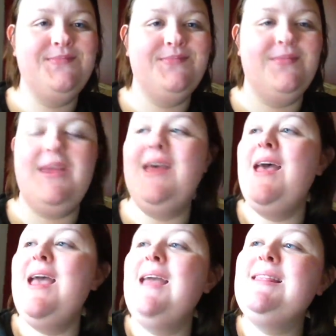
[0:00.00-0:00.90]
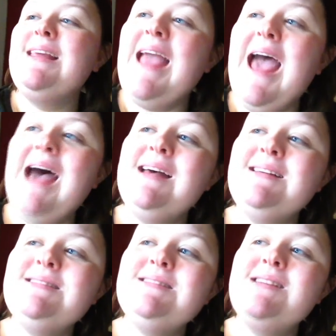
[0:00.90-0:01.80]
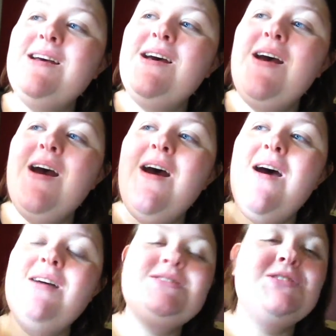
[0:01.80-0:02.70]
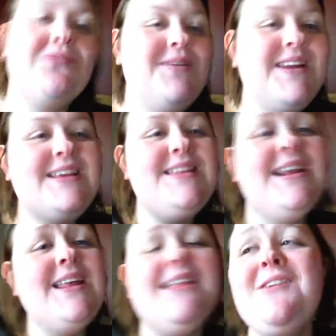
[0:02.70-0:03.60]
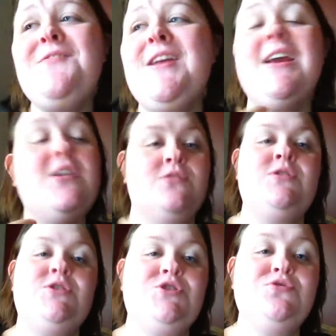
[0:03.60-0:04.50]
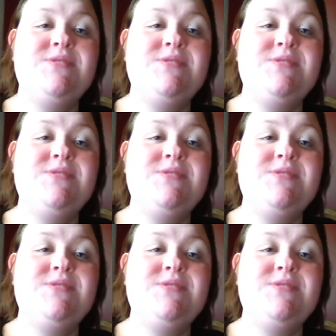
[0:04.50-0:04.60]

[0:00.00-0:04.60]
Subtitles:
like has so many that I love, and I could only choose 10.